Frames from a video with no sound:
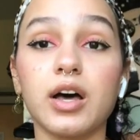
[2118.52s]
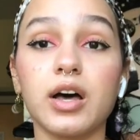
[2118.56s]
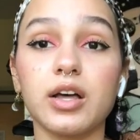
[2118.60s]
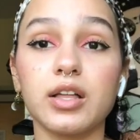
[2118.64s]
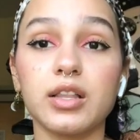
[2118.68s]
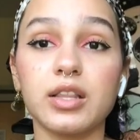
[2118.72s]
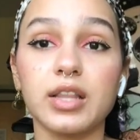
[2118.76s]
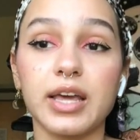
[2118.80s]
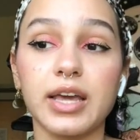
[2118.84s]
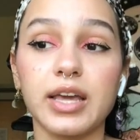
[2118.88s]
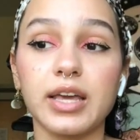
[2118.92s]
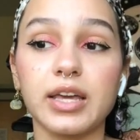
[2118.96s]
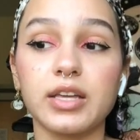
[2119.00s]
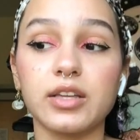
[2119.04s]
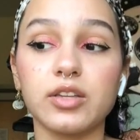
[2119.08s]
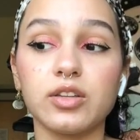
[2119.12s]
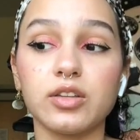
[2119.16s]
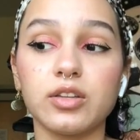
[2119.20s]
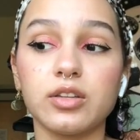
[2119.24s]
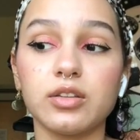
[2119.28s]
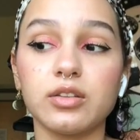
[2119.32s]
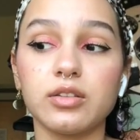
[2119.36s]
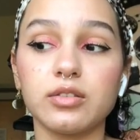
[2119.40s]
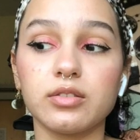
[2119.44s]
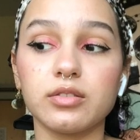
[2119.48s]
like
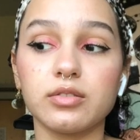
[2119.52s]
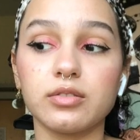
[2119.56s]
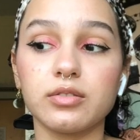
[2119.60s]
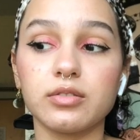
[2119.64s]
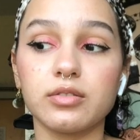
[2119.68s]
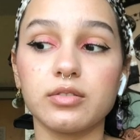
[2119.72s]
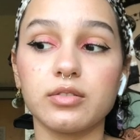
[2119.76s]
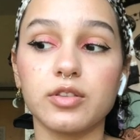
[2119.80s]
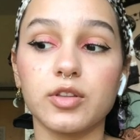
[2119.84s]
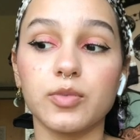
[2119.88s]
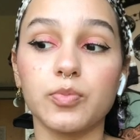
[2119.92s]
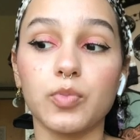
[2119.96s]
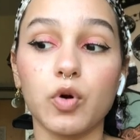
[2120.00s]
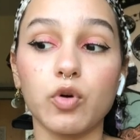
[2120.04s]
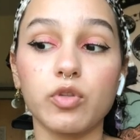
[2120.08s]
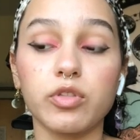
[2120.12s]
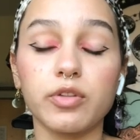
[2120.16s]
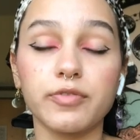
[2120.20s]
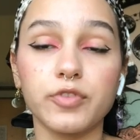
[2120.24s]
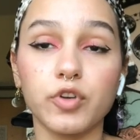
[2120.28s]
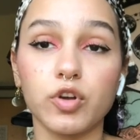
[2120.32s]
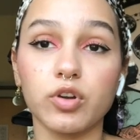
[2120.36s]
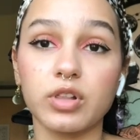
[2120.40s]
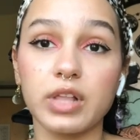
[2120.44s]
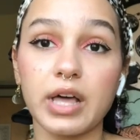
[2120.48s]
the both of
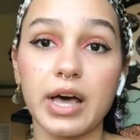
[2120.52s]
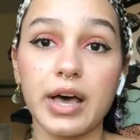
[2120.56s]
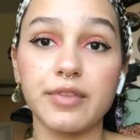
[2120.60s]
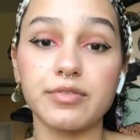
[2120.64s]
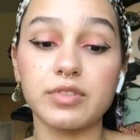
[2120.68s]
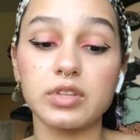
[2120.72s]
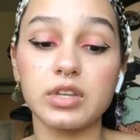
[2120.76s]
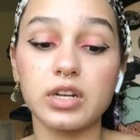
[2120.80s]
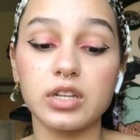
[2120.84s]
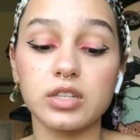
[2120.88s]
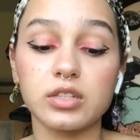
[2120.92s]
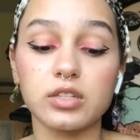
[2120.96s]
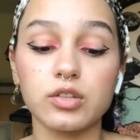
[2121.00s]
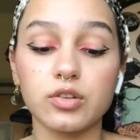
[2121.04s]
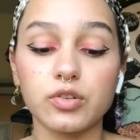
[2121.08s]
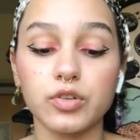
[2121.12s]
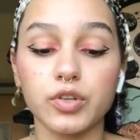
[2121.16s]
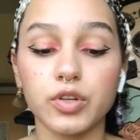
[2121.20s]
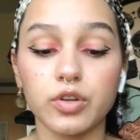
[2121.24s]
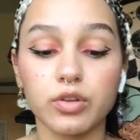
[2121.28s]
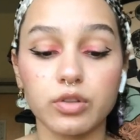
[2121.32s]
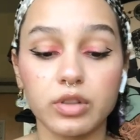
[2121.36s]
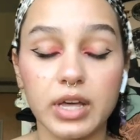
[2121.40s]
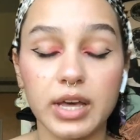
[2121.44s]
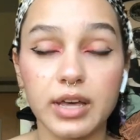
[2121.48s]
your lives. It is still
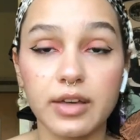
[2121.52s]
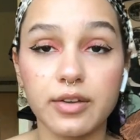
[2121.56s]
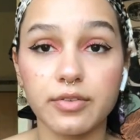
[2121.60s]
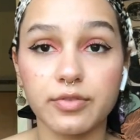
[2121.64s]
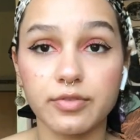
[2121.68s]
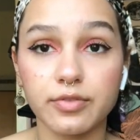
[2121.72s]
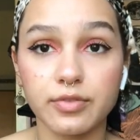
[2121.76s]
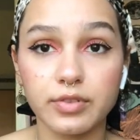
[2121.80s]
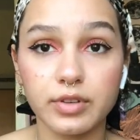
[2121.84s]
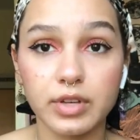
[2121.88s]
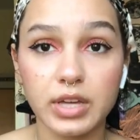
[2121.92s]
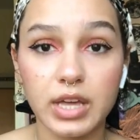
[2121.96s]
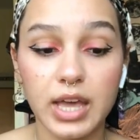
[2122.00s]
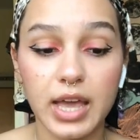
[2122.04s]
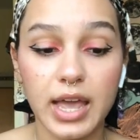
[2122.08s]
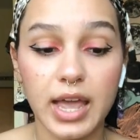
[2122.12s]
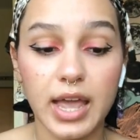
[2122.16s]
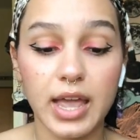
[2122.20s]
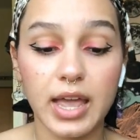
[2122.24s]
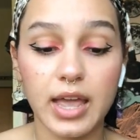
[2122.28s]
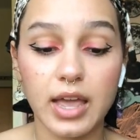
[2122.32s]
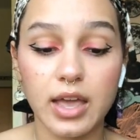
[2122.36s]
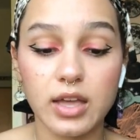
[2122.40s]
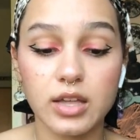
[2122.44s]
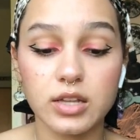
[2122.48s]
your life,
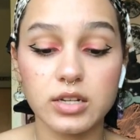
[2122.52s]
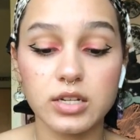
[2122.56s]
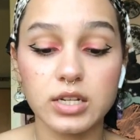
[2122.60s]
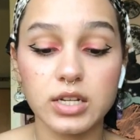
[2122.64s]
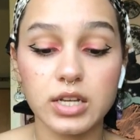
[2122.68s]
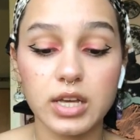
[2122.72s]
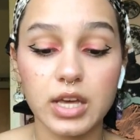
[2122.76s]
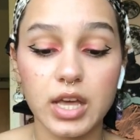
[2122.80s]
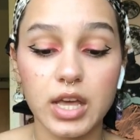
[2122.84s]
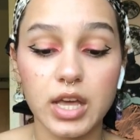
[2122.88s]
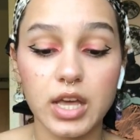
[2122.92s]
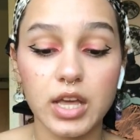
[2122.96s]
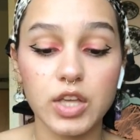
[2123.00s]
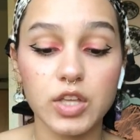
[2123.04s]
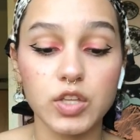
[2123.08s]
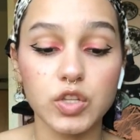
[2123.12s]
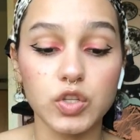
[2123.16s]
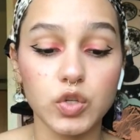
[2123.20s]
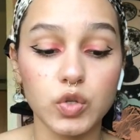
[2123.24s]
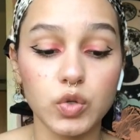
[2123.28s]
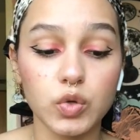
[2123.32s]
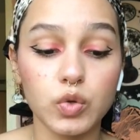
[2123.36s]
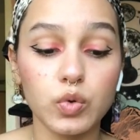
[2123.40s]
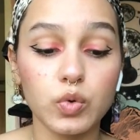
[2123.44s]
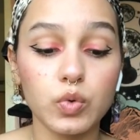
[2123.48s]
and
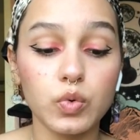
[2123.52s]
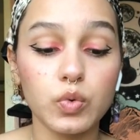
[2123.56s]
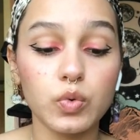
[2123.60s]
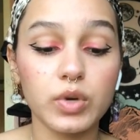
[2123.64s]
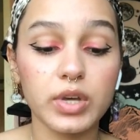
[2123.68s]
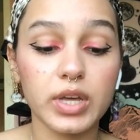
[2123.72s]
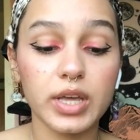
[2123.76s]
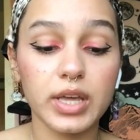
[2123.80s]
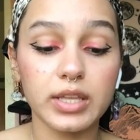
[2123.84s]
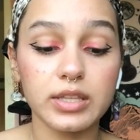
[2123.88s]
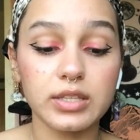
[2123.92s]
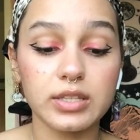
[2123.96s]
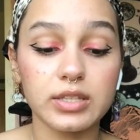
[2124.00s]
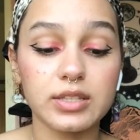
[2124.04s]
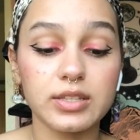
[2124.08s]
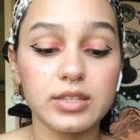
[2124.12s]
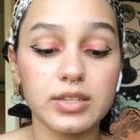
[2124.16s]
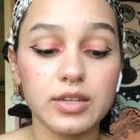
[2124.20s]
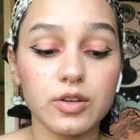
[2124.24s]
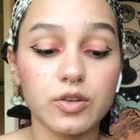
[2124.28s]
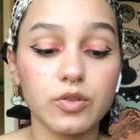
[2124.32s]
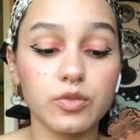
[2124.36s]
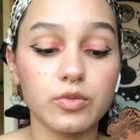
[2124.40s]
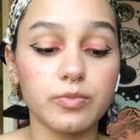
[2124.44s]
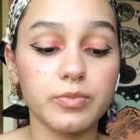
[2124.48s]
you can
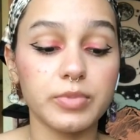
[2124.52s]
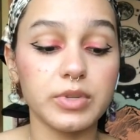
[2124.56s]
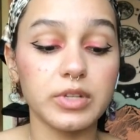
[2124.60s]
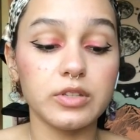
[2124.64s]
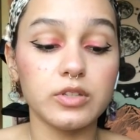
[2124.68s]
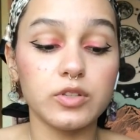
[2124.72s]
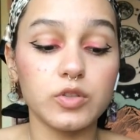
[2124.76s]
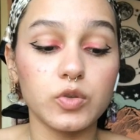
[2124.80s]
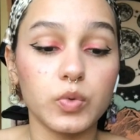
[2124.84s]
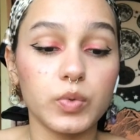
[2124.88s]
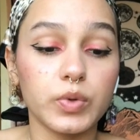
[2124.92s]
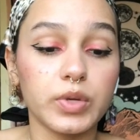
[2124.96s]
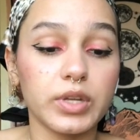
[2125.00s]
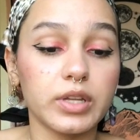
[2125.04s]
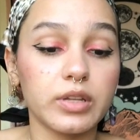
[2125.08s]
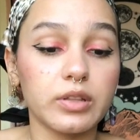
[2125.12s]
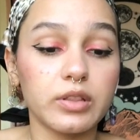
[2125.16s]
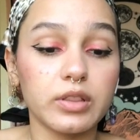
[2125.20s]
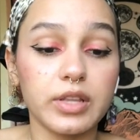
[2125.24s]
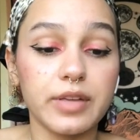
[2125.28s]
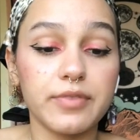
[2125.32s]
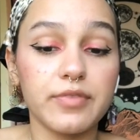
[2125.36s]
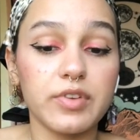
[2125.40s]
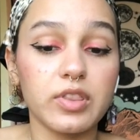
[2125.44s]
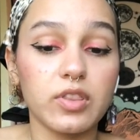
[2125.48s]
still be
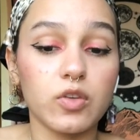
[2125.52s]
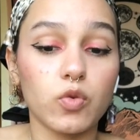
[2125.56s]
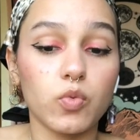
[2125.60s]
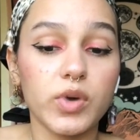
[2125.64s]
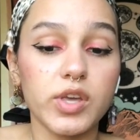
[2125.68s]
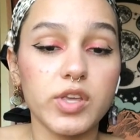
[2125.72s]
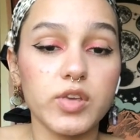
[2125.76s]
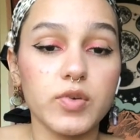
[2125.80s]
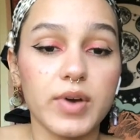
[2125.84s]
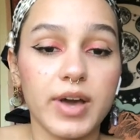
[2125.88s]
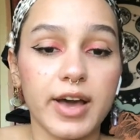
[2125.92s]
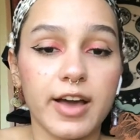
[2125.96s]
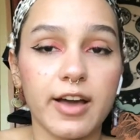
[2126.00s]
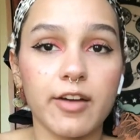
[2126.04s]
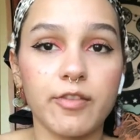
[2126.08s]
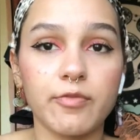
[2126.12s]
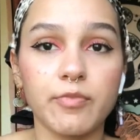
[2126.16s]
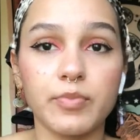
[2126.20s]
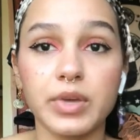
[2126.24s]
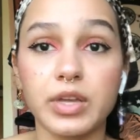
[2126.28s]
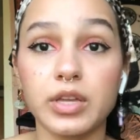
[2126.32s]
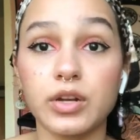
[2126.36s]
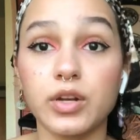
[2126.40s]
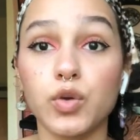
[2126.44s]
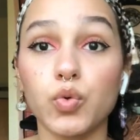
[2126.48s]
living the way you have
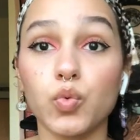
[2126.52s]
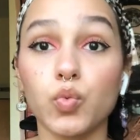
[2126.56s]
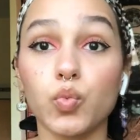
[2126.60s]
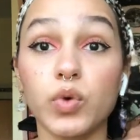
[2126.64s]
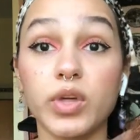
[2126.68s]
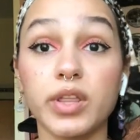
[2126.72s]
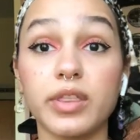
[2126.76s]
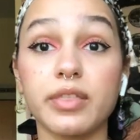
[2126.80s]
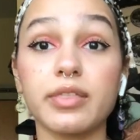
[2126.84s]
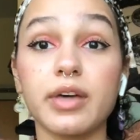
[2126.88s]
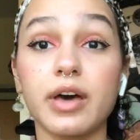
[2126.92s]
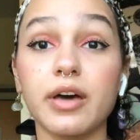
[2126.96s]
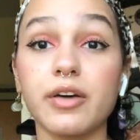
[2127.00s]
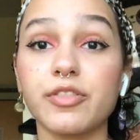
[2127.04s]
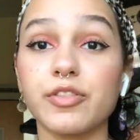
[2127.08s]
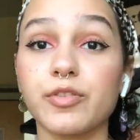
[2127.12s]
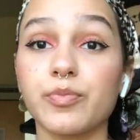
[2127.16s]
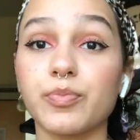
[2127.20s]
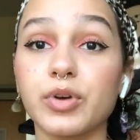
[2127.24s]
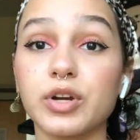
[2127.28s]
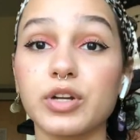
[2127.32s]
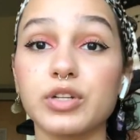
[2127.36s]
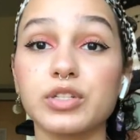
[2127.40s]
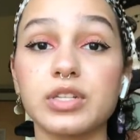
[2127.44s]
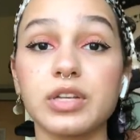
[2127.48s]
been with that other
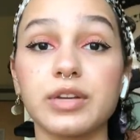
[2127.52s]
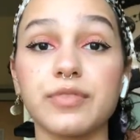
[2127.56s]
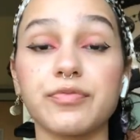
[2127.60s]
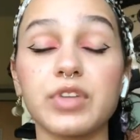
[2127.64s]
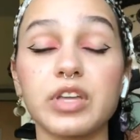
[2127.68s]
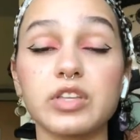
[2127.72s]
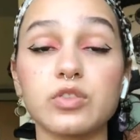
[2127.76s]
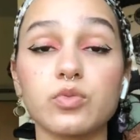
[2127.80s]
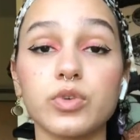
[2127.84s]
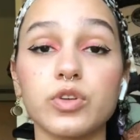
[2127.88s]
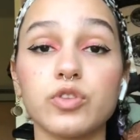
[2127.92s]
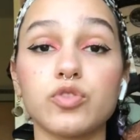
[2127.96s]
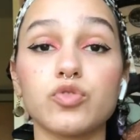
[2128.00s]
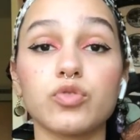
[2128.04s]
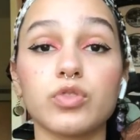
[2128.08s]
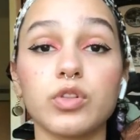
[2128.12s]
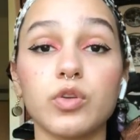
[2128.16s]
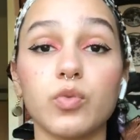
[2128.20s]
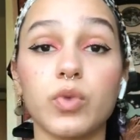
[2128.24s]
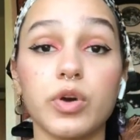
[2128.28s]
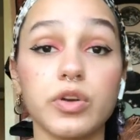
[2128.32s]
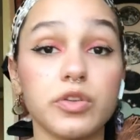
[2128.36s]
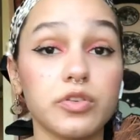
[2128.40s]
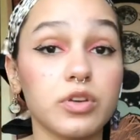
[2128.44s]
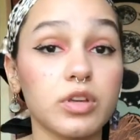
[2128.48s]
person. If that's what you truly
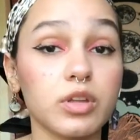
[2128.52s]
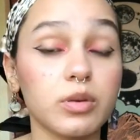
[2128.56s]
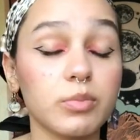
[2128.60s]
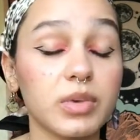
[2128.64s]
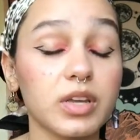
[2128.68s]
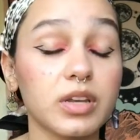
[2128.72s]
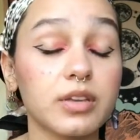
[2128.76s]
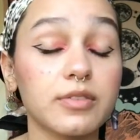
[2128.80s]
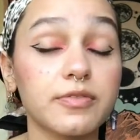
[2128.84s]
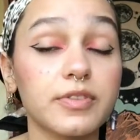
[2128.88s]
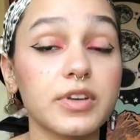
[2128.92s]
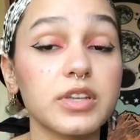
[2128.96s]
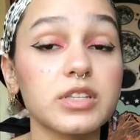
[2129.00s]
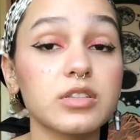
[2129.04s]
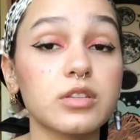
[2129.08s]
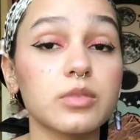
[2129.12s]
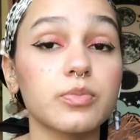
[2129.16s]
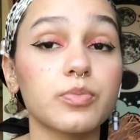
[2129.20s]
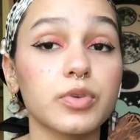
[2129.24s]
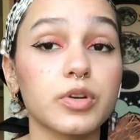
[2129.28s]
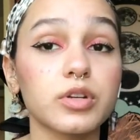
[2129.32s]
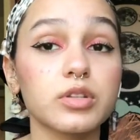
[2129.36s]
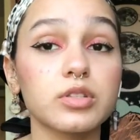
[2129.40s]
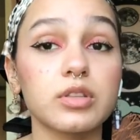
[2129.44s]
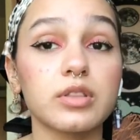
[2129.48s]
want, you can manifest the
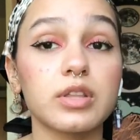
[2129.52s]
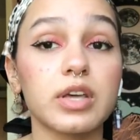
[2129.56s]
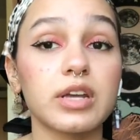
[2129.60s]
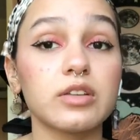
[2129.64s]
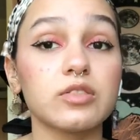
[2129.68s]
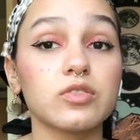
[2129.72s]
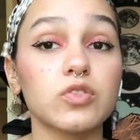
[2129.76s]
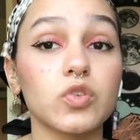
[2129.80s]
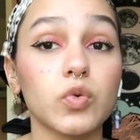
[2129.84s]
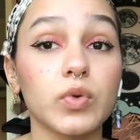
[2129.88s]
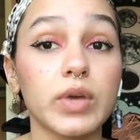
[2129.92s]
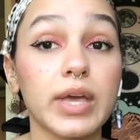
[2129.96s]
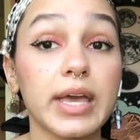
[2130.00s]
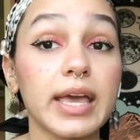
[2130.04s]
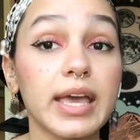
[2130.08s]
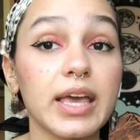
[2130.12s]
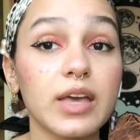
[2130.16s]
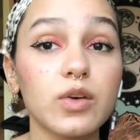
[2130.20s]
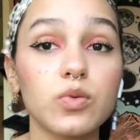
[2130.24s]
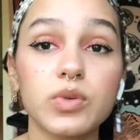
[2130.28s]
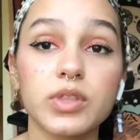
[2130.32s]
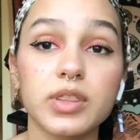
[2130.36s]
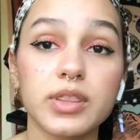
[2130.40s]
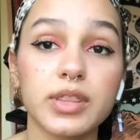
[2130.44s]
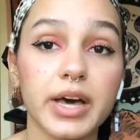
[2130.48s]
person that is okay
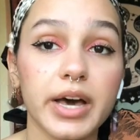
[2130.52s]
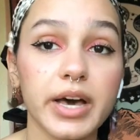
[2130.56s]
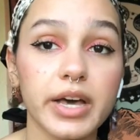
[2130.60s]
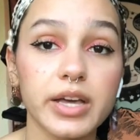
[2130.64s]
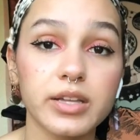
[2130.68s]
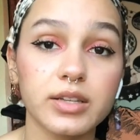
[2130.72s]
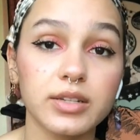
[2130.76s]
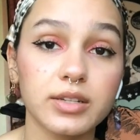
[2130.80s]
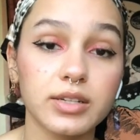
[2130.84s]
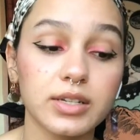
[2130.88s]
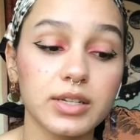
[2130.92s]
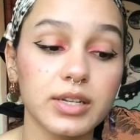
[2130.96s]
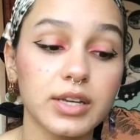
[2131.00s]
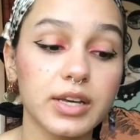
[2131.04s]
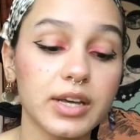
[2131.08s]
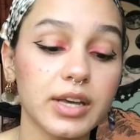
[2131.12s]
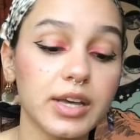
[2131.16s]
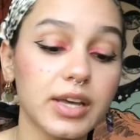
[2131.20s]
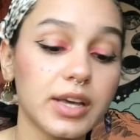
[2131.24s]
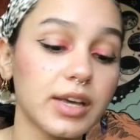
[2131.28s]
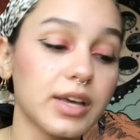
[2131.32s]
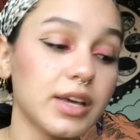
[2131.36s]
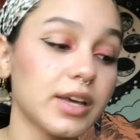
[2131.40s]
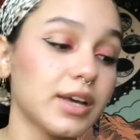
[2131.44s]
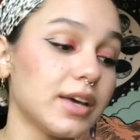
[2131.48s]
with
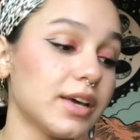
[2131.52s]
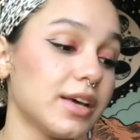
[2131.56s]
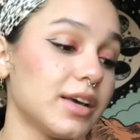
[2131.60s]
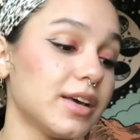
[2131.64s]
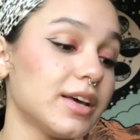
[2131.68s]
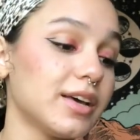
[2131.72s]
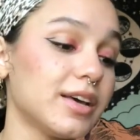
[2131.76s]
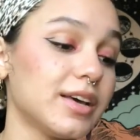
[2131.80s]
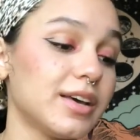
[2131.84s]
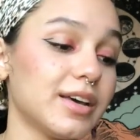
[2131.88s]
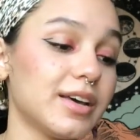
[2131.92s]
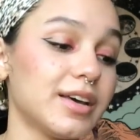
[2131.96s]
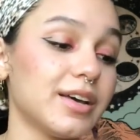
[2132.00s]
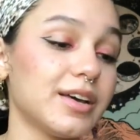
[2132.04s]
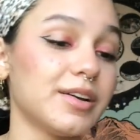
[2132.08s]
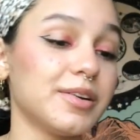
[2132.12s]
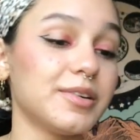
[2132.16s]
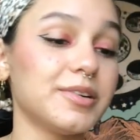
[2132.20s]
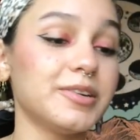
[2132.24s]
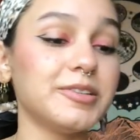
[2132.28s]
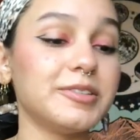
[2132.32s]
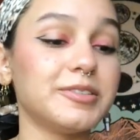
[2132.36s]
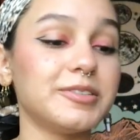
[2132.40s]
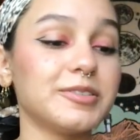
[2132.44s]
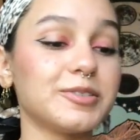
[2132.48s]
that.
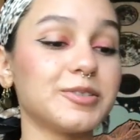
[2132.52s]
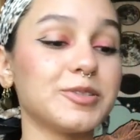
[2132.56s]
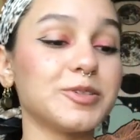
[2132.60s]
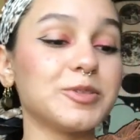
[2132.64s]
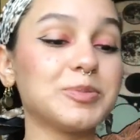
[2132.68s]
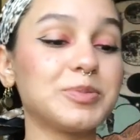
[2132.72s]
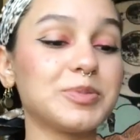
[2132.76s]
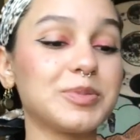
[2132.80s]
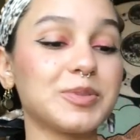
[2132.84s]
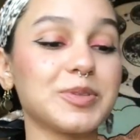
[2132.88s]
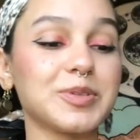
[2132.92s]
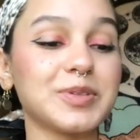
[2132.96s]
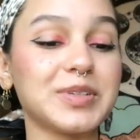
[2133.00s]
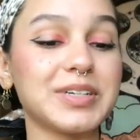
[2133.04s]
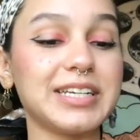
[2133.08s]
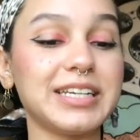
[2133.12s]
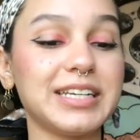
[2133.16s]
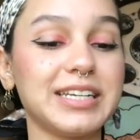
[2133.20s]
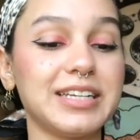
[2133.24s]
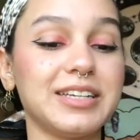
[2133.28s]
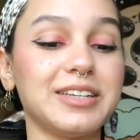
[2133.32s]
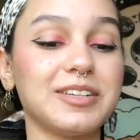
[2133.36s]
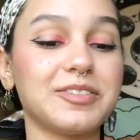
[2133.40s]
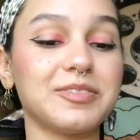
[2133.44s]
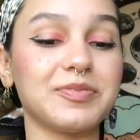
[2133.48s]
Whew, group
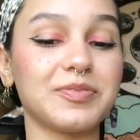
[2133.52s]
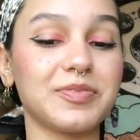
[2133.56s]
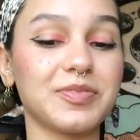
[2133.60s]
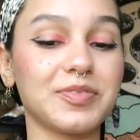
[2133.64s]
3,